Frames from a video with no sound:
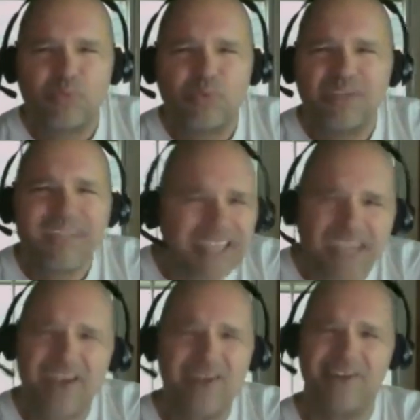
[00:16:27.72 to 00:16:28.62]
would i
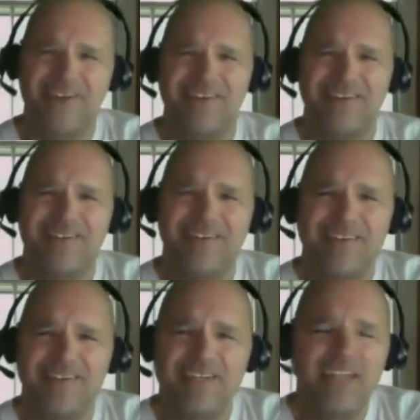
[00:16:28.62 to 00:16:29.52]
care
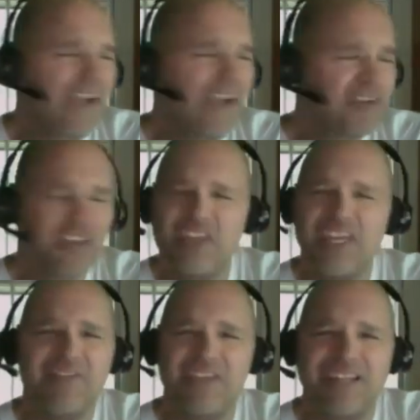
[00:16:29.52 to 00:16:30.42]
you have to
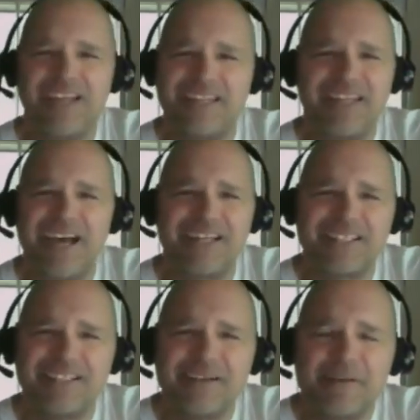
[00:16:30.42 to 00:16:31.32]
think of it like that
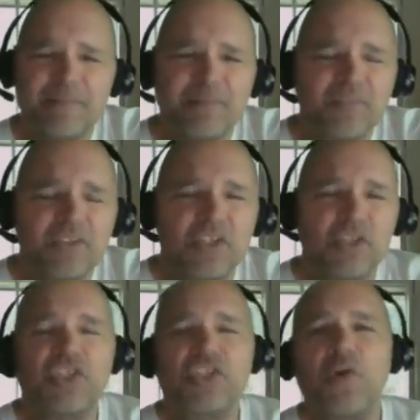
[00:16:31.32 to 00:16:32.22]

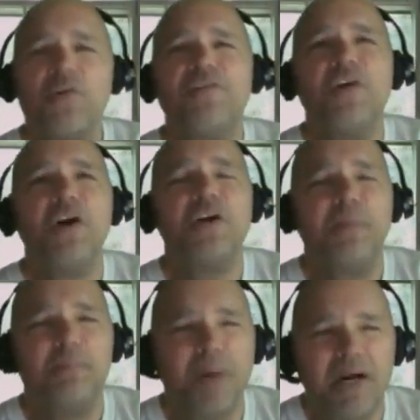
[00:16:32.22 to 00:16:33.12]
you're so far
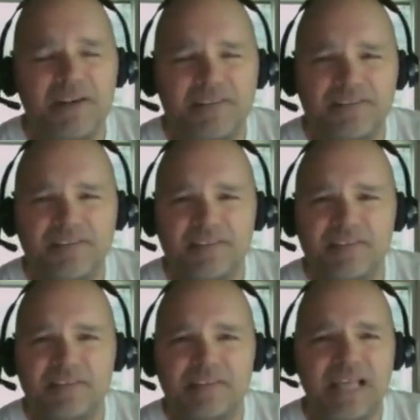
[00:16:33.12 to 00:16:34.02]
above
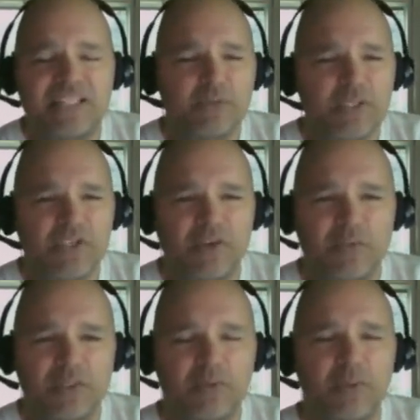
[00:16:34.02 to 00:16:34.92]
as
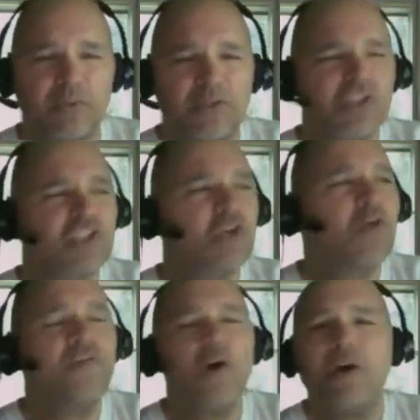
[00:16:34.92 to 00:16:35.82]
christoph would agree with you're so
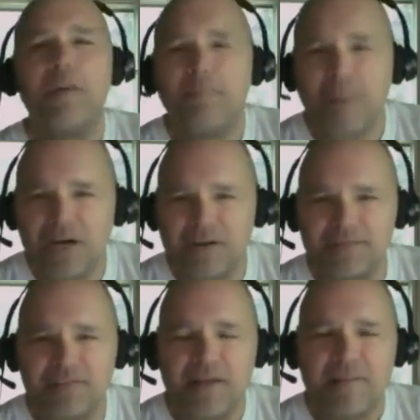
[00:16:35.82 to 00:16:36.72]
far above